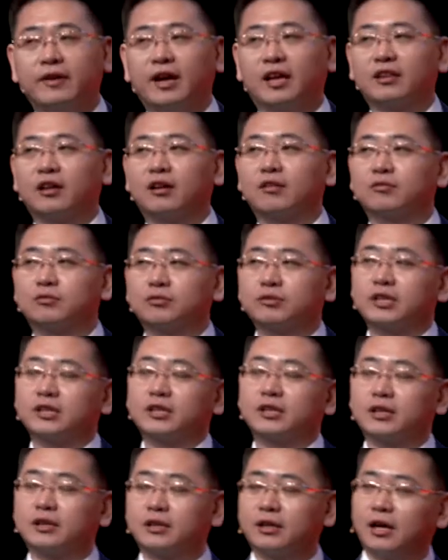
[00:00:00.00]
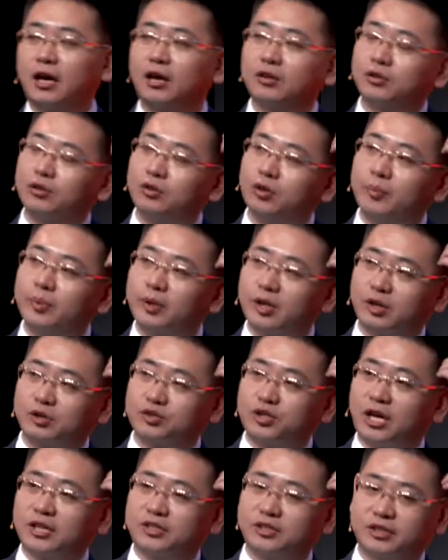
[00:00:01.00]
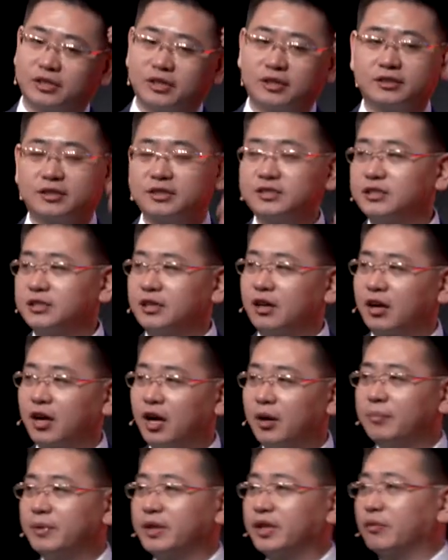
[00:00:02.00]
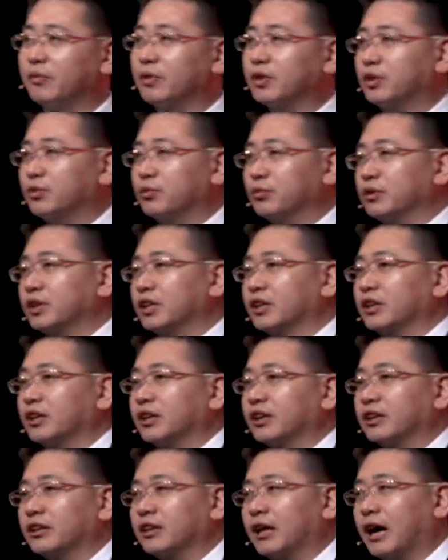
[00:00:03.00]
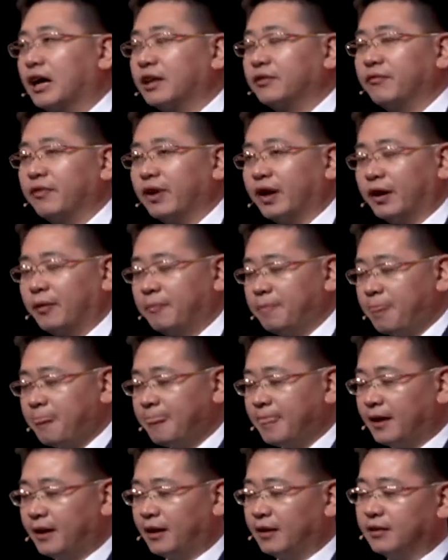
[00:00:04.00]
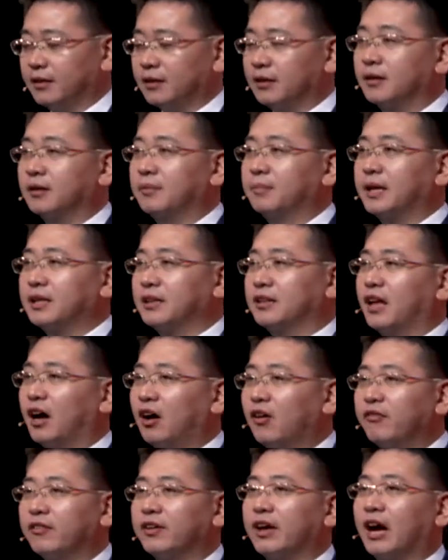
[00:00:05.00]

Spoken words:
we are now doing the auto robotic charging. This is our company what doing in the hardware. And but now